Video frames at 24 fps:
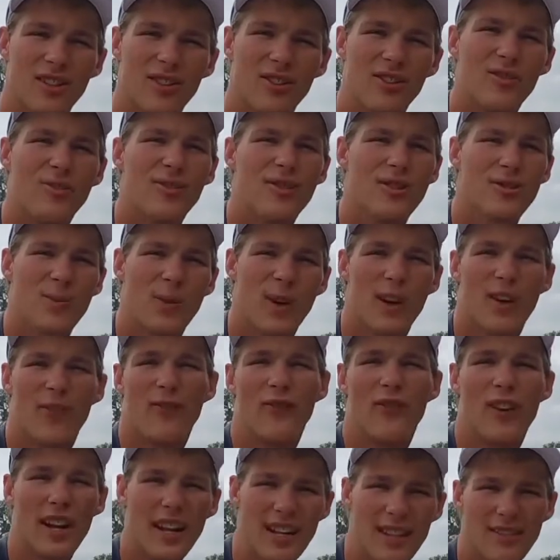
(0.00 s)
You just want to
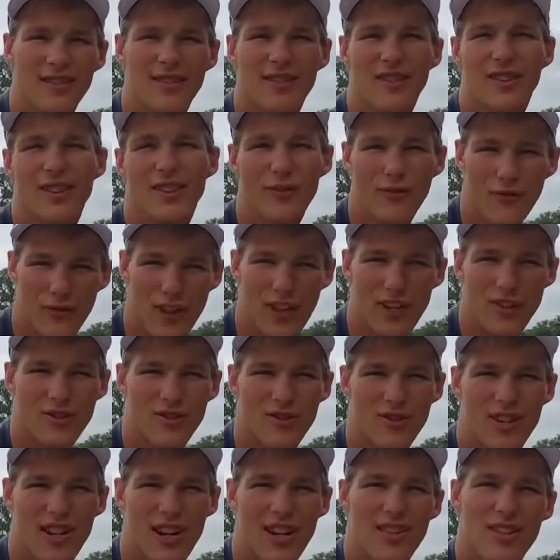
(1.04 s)
fight the
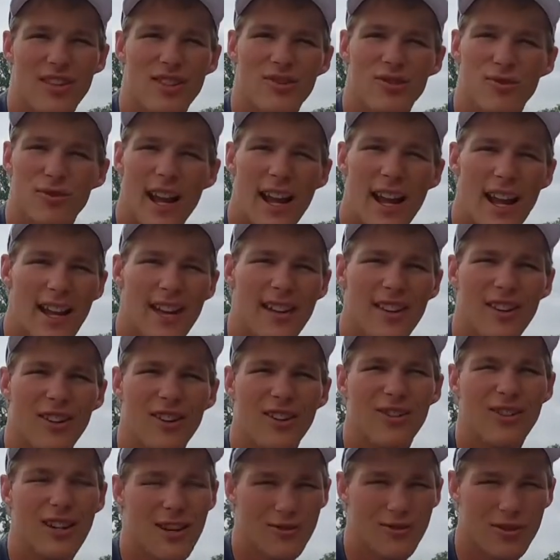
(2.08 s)
fish, and this drag
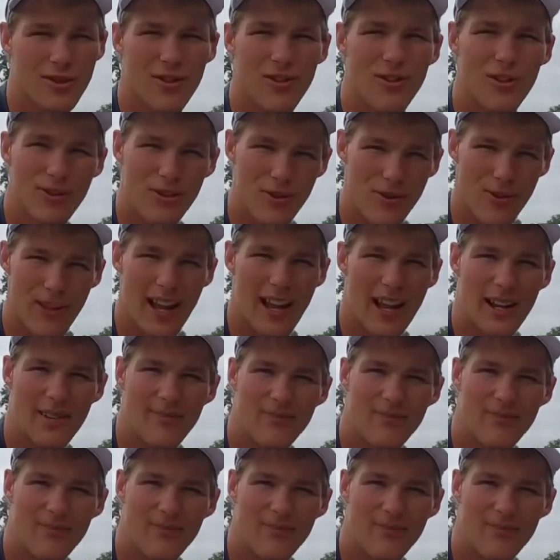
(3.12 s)
allows you to do that.